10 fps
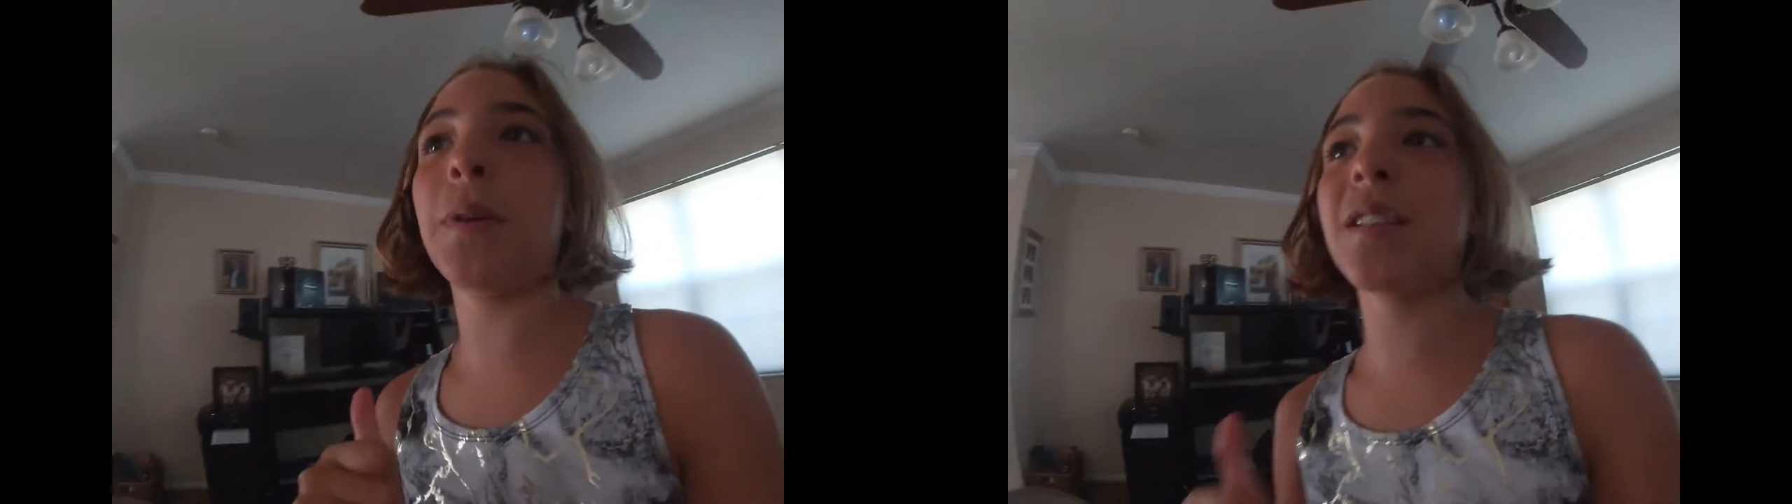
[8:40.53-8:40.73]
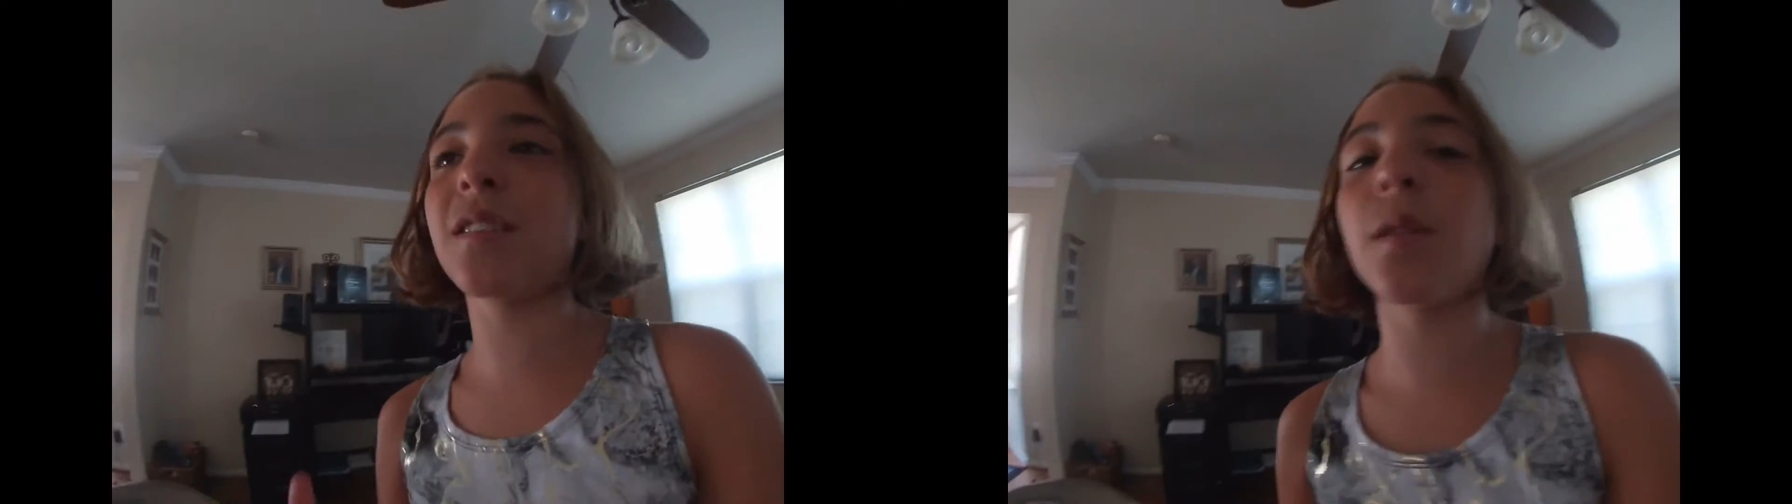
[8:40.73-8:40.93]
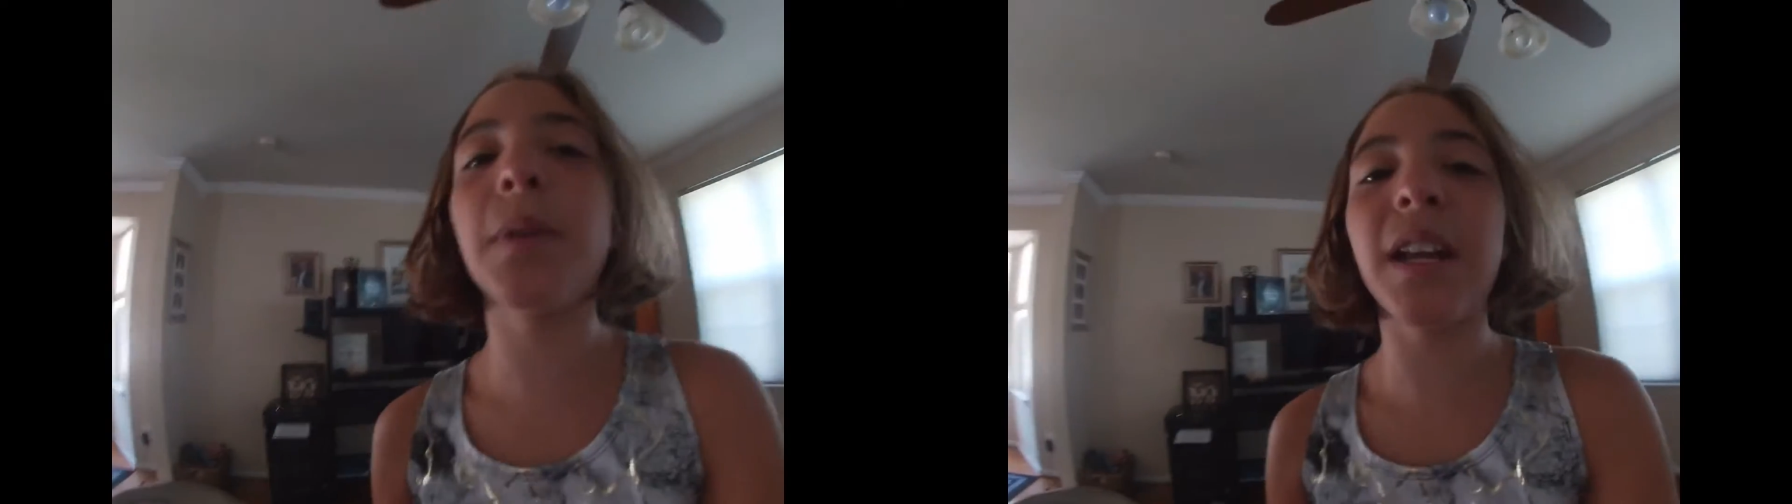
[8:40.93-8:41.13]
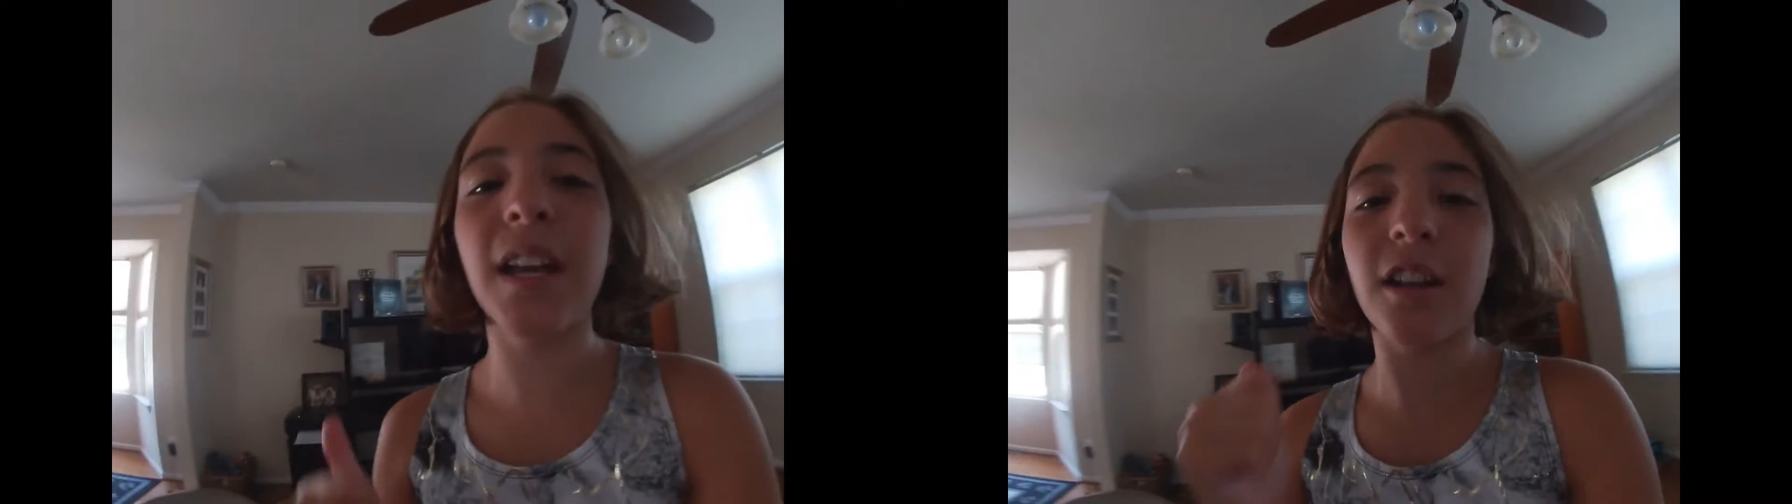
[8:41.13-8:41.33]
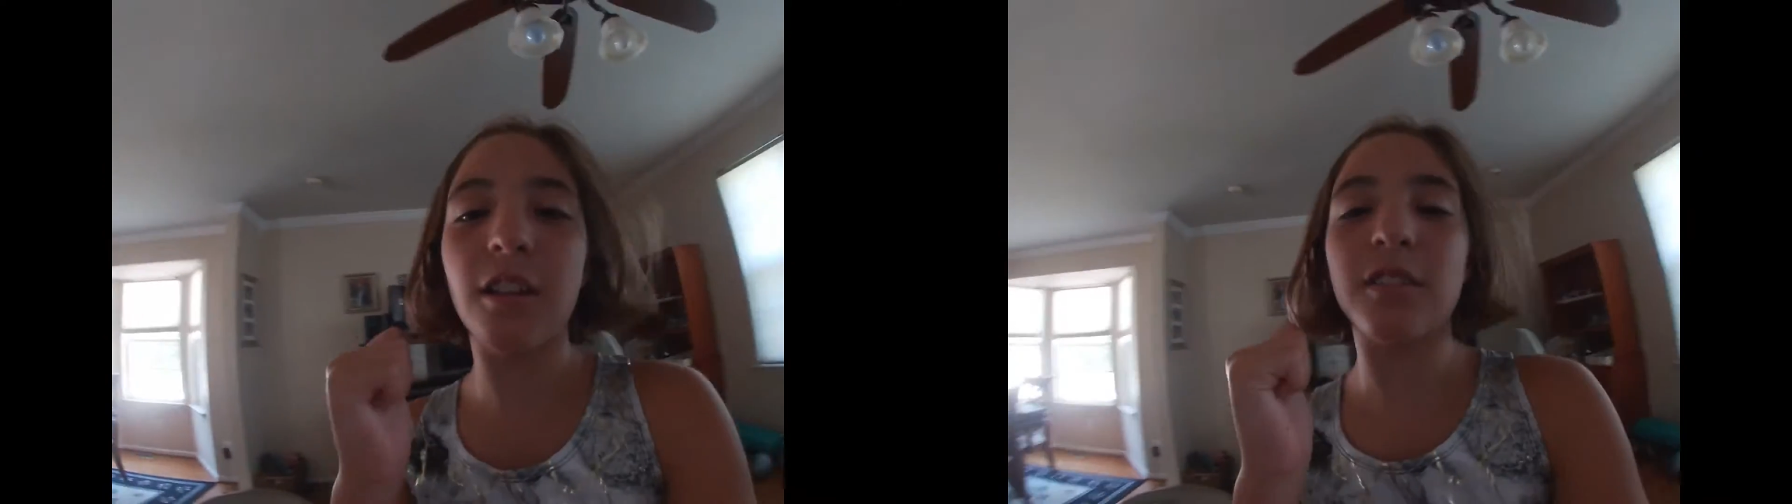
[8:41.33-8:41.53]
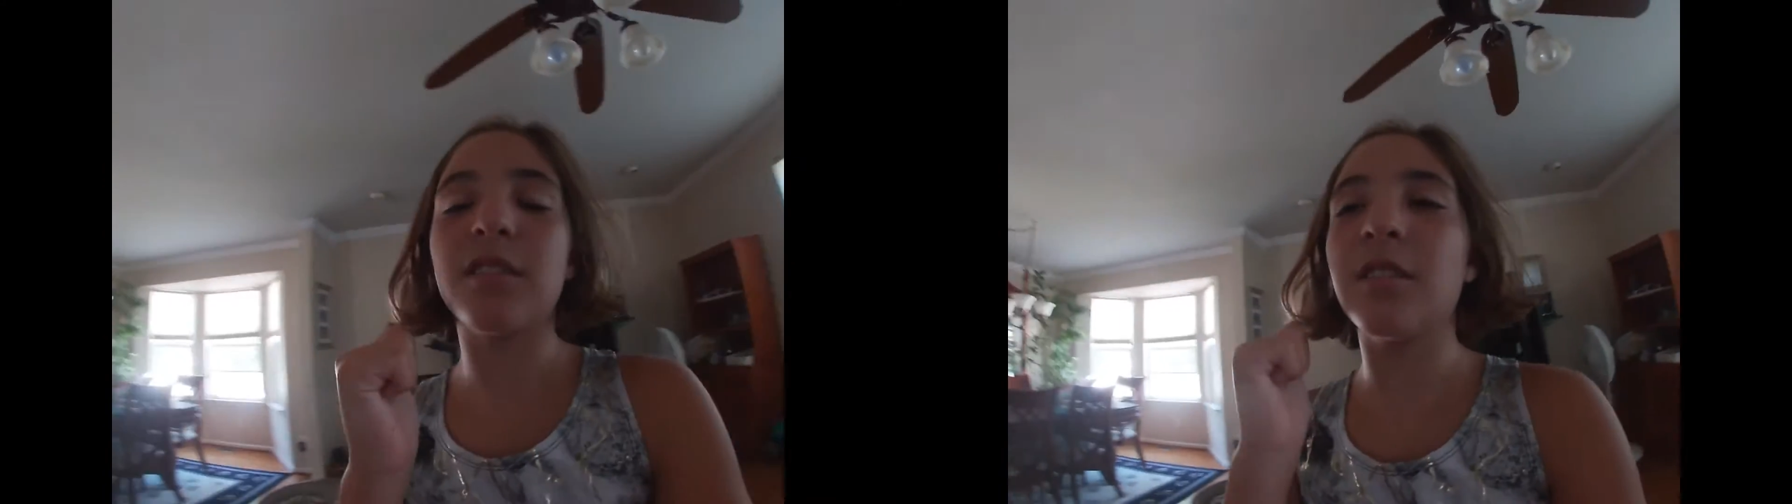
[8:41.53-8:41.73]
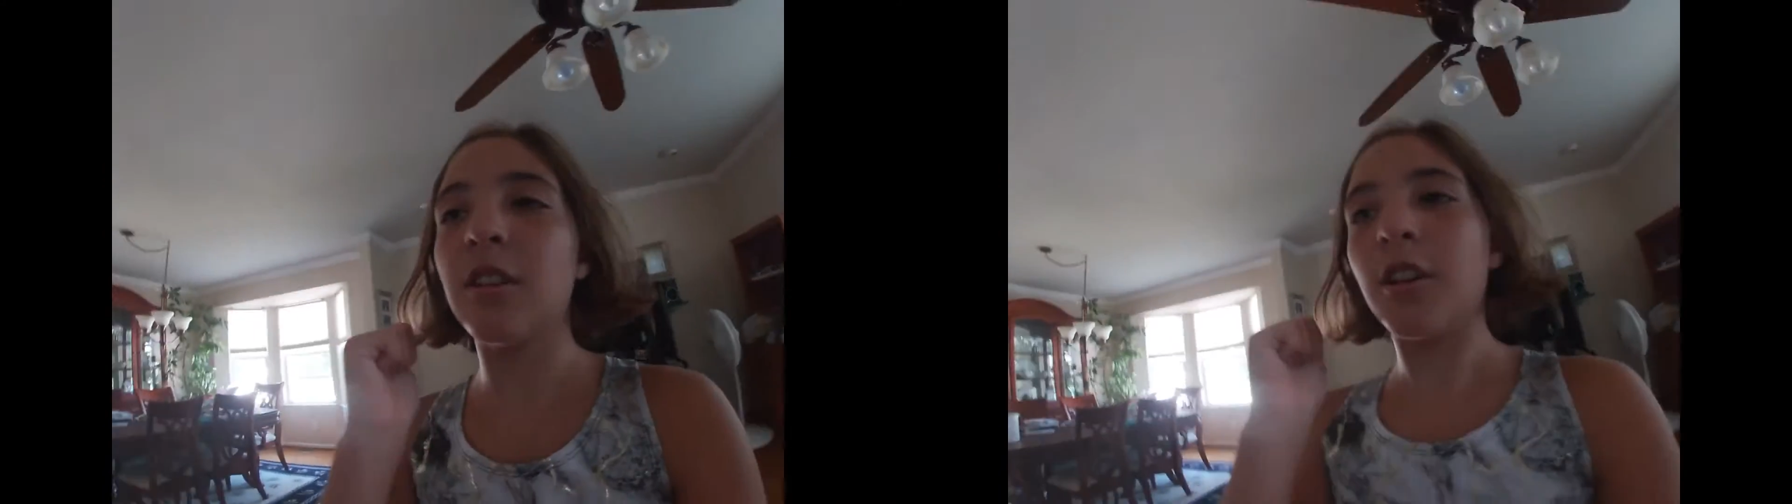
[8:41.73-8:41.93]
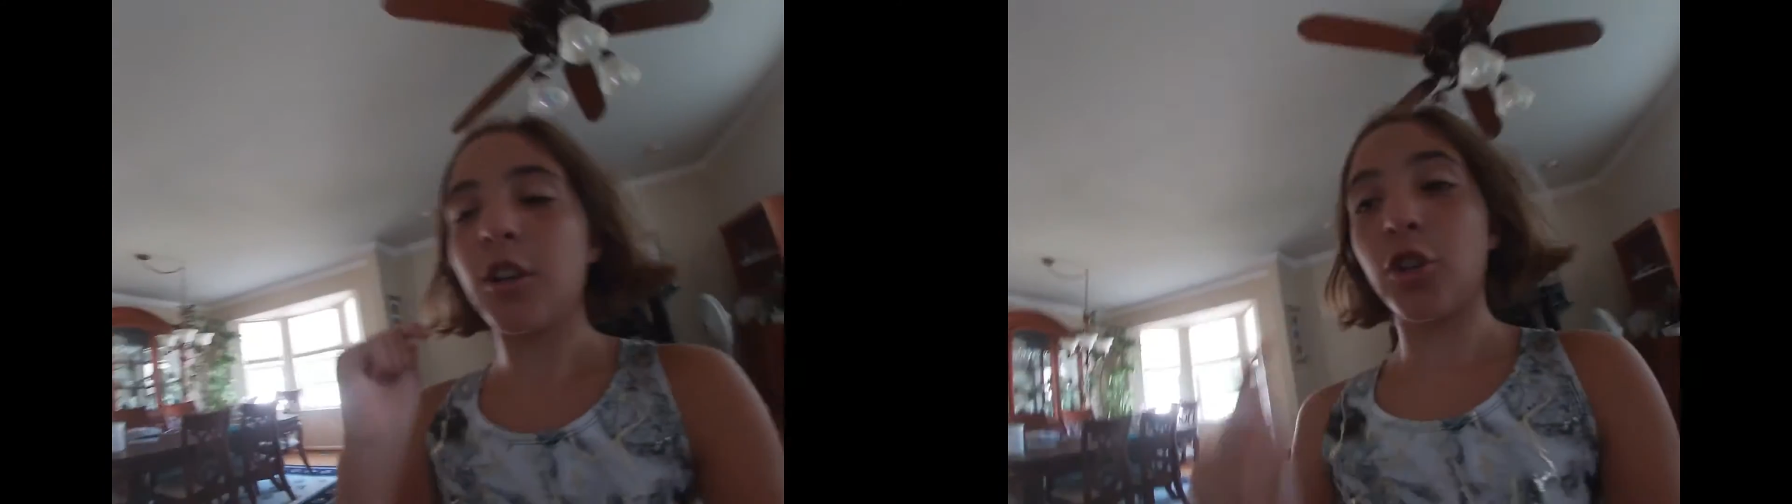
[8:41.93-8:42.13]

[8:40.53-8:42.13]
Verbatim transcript: pieces of bananas,